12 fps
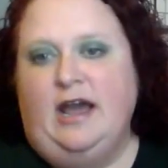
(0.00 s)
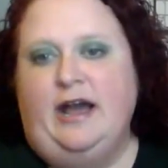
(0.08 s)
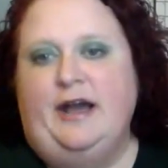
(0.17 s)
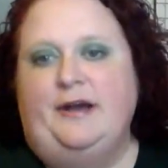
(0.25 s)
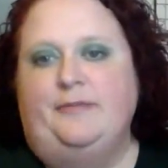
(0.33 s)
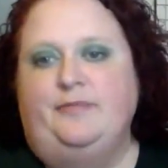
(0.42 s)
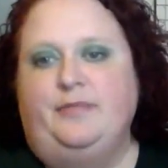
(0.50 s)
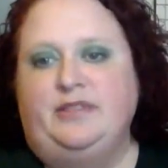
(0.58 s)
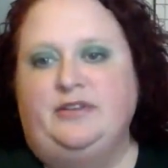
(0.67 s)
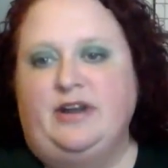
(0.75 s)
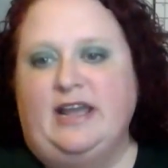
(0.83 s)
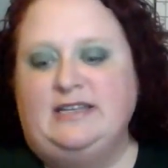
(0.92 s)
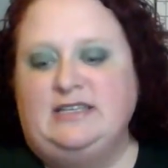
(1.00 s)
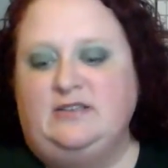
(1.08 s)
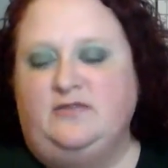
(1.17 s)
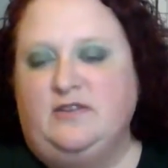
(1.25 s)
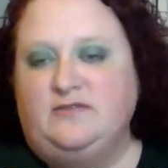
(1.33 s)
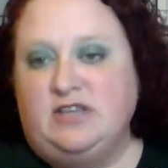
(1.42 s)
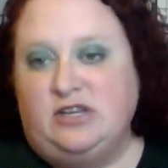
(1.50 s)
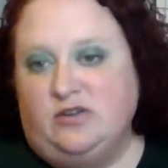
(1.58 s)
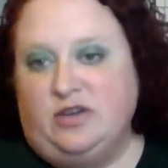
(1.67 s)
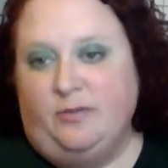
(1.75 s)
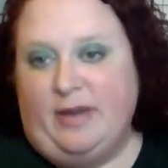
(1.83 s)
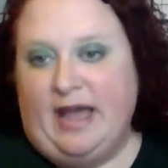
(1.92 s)
but they're $19.50 and you
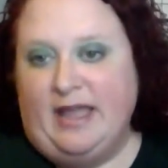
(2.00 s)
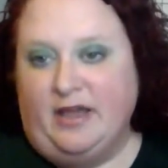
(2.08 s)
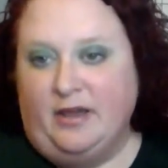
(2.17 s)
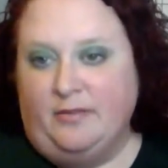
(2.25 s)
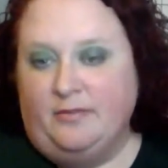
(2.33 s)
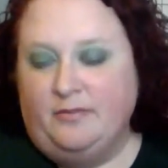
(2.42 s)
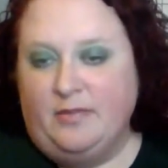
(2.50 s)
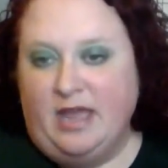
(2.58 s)
can buy them